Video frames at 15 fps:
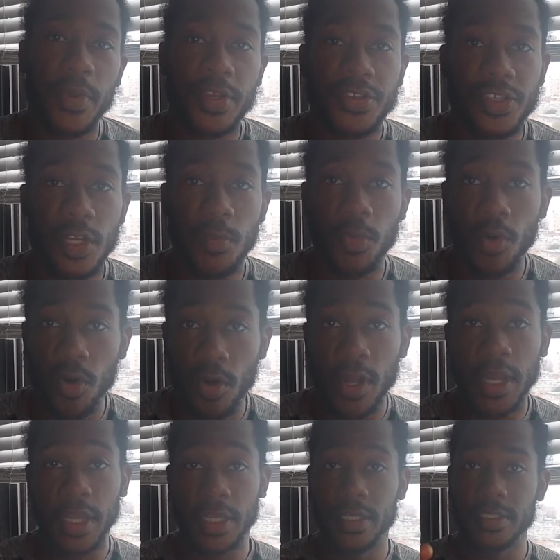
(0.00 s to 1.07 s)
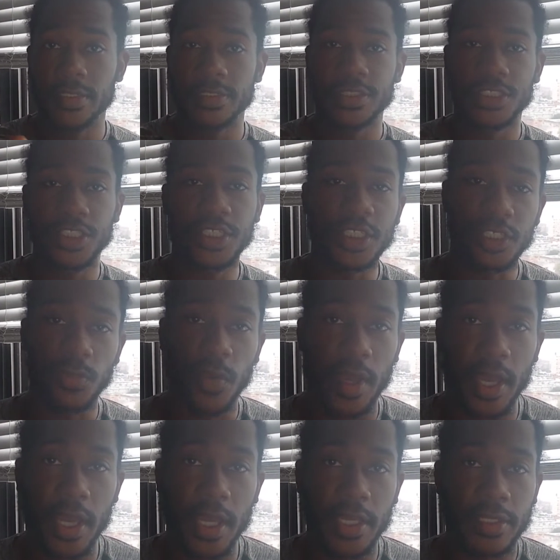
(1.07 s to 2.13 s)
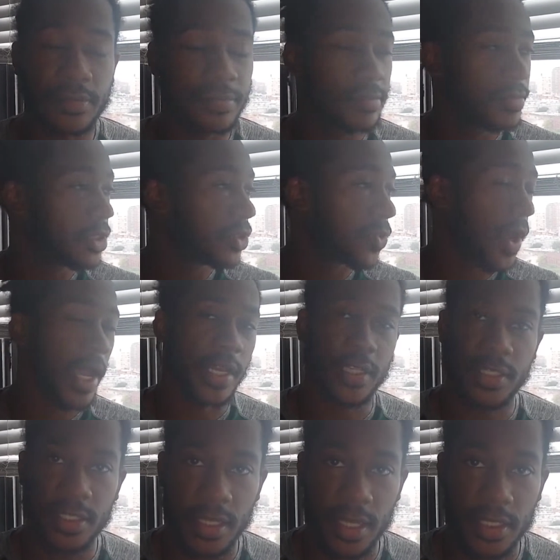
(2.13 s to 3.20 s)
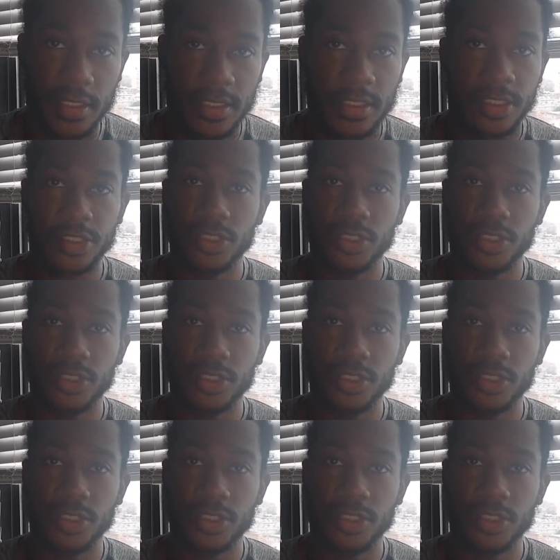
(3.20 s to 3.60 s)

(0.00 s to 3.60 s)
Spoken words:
It's your boy, G Swain, Swaggy Sense.